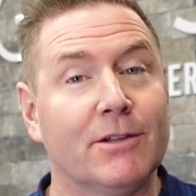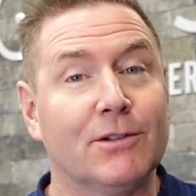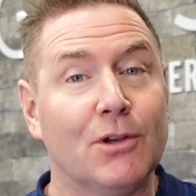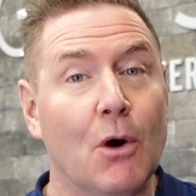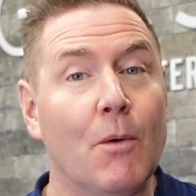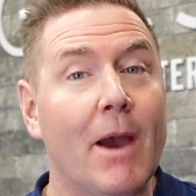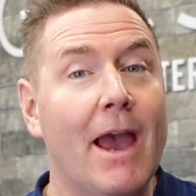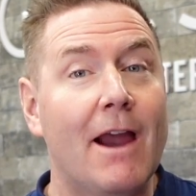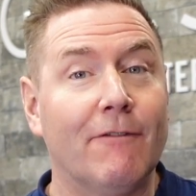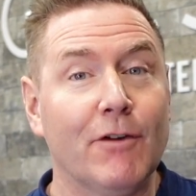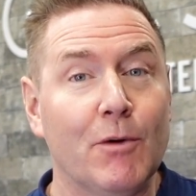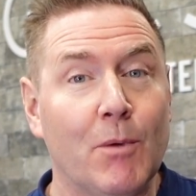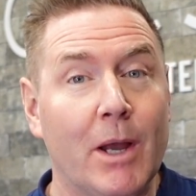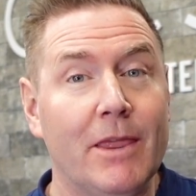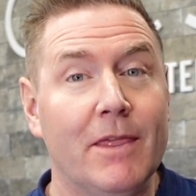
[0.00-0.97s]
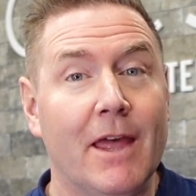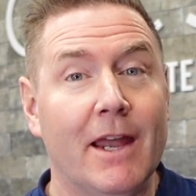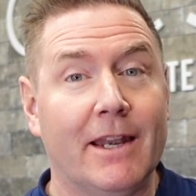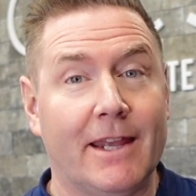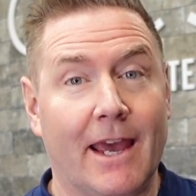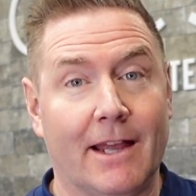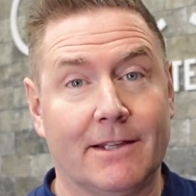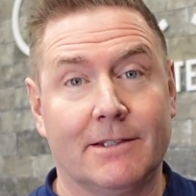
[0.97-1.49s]
So everyone that
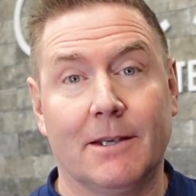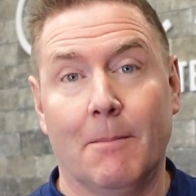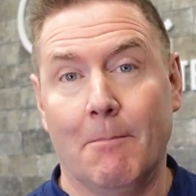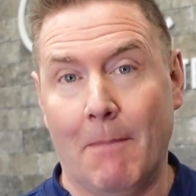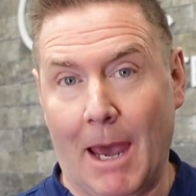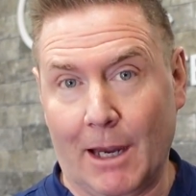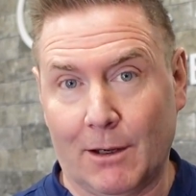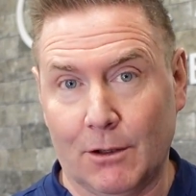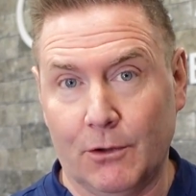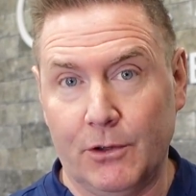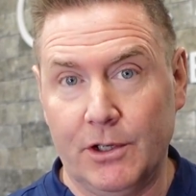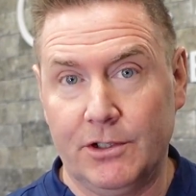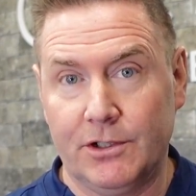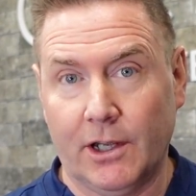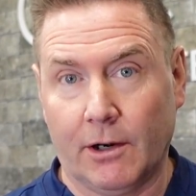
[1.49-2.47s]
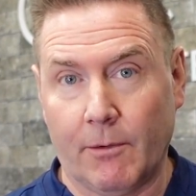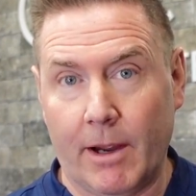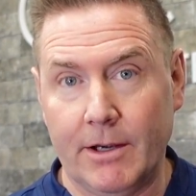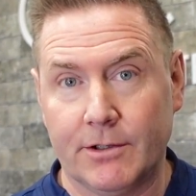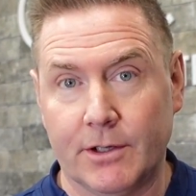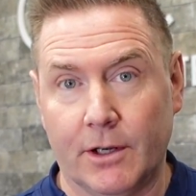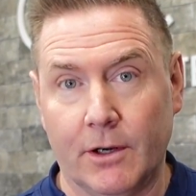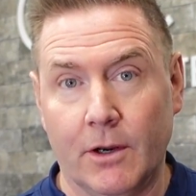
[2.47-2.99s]
gets macular
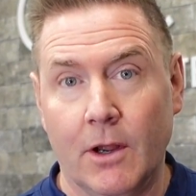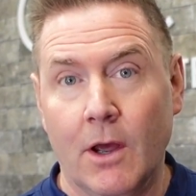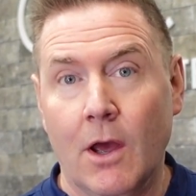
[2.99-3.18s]
degeneration